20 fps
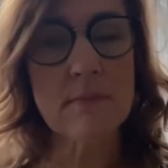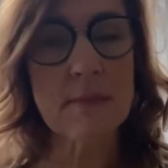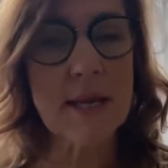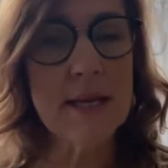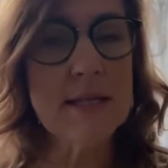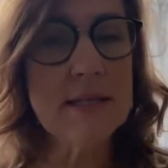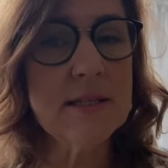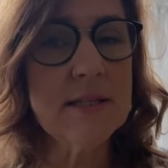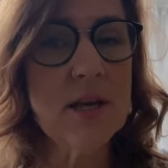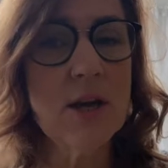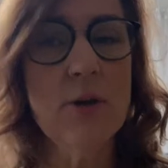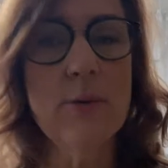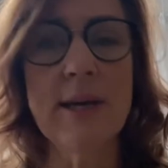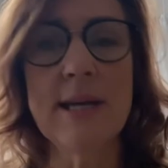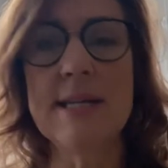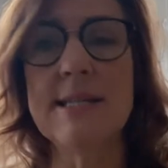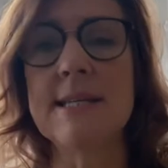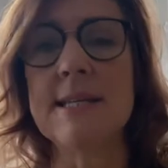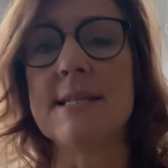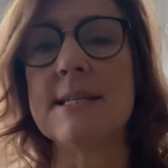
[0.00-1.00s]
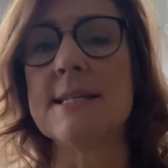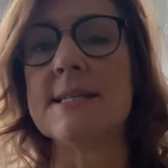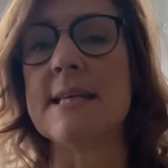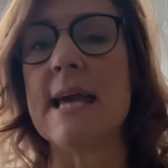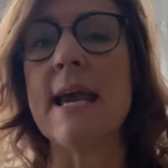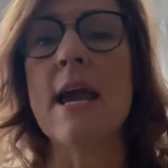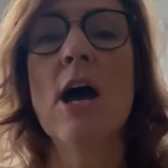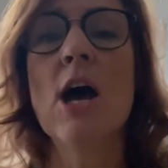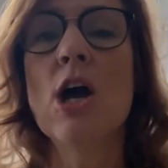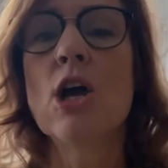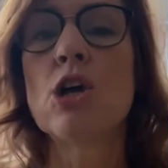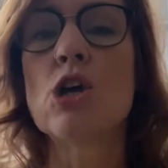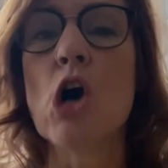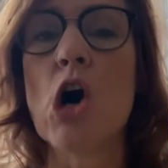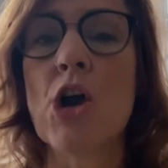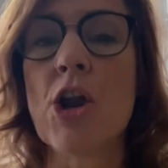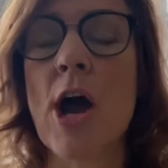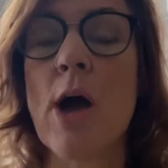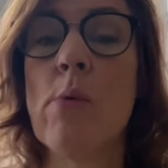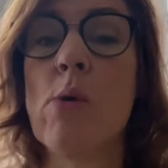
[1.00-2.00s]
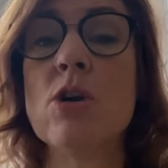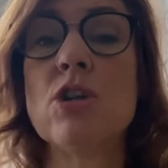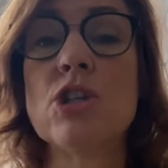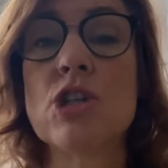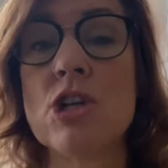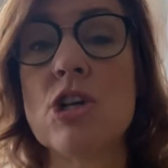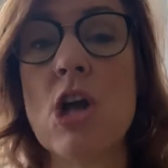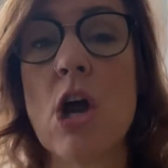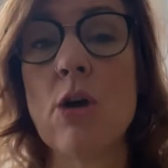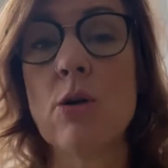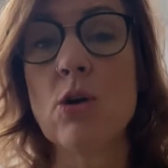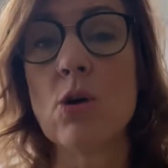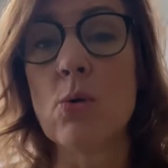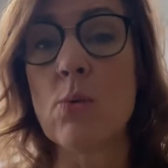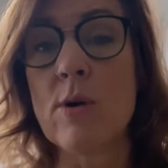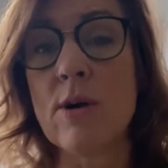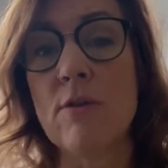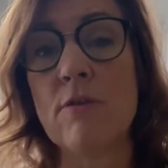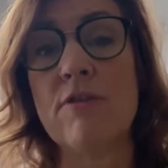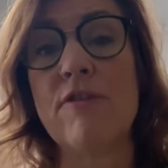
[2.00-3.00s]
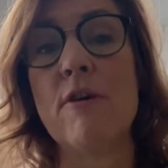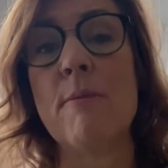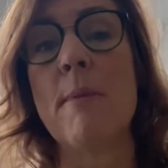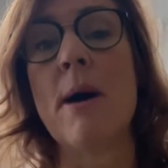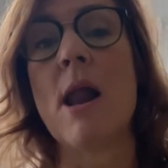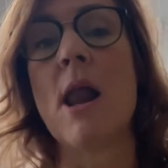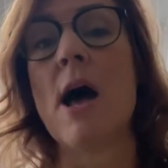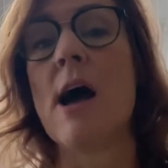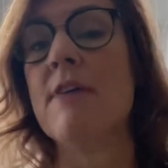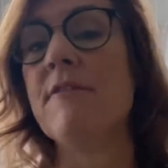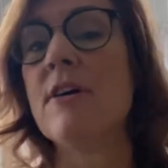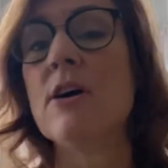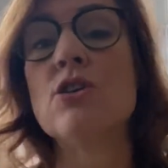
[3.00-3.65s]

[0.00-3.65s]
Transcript: It's so easy to say, God, I want to know your will for my life.